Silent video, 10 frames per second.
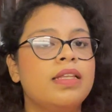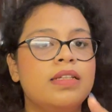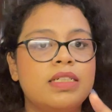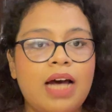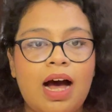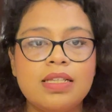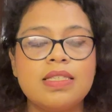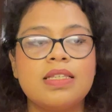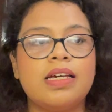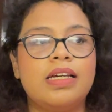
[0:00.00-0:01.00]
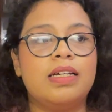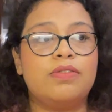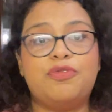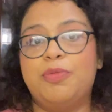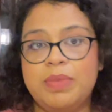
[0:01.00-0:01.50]
The task
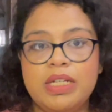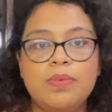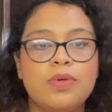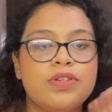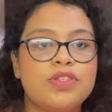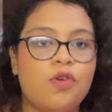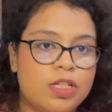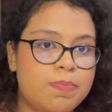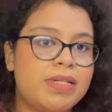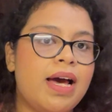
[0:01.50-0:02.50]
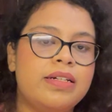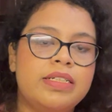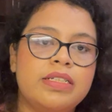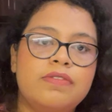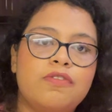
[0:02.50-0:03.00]
for me was hospitality